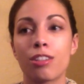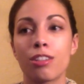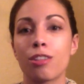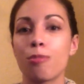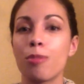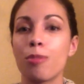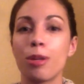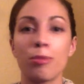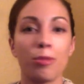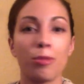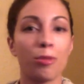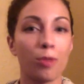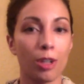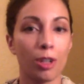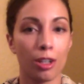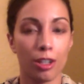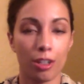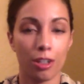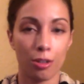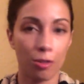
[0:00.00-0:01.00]
maybe
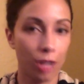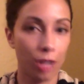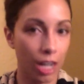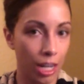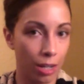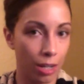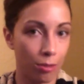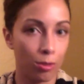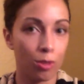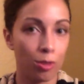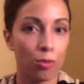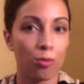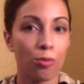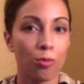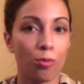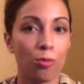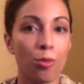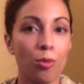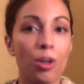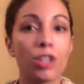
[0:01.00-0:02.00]
work on, okay, well,
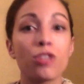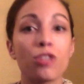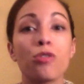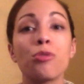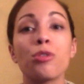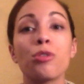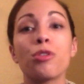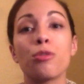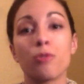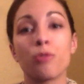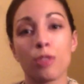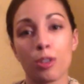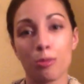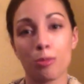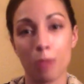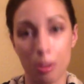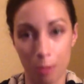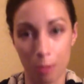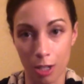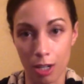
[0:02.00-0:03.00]
what do you feel
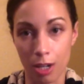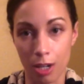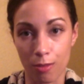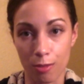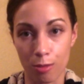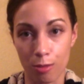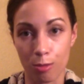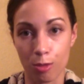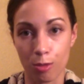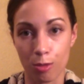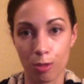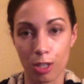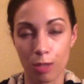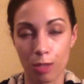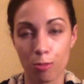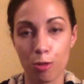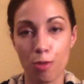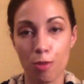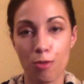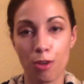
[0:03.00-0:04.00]
maybe comfortable with
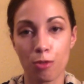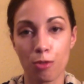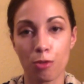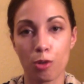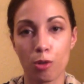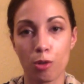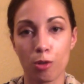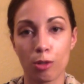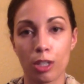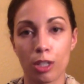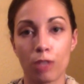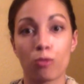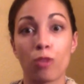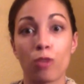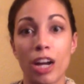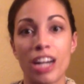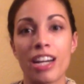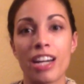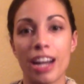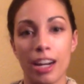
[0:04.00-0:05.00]
moving forward
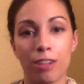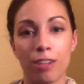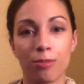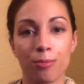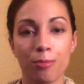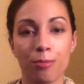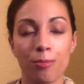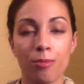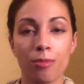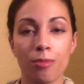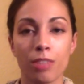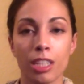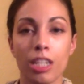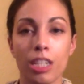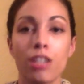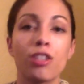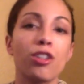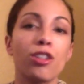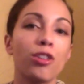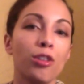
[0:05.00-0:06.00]
right now?
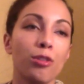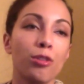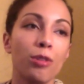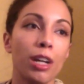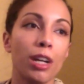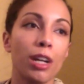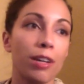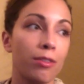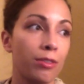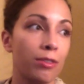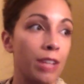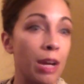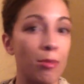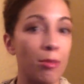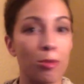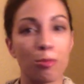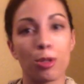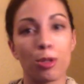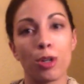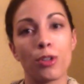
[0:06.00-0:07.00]
So if name
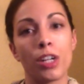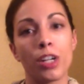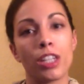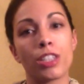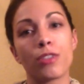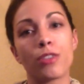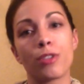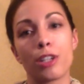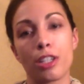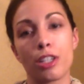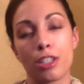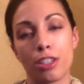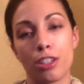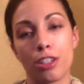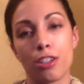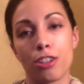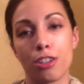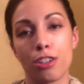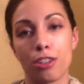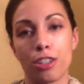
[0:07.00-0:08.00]
and pronouns, for
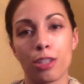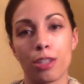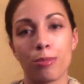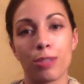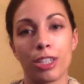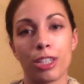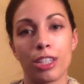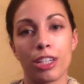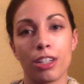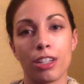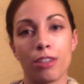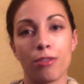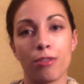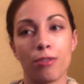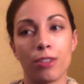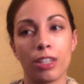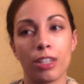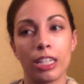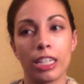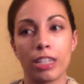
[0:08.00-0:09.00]
instance, are something that you
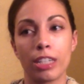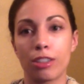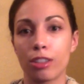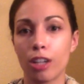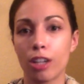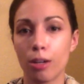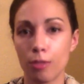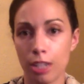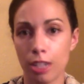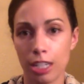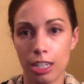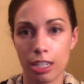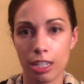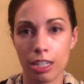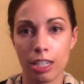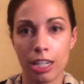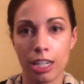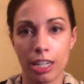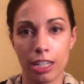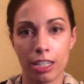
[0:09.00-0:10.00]
feel like you're not ready to
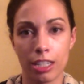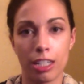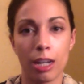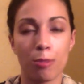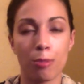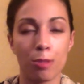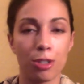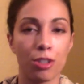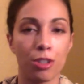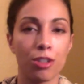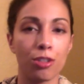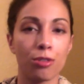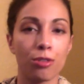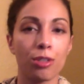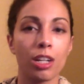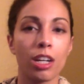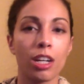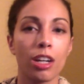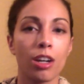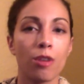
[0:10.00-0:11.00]
take a step into,
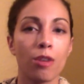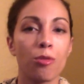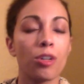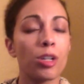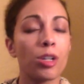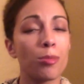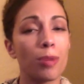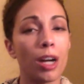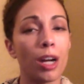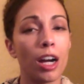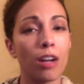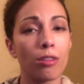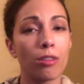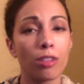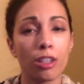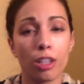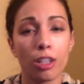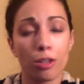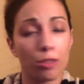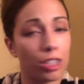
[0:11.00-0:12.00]
what about
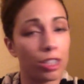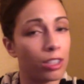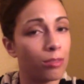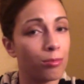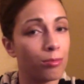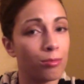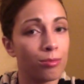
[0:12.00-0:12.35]
clothing?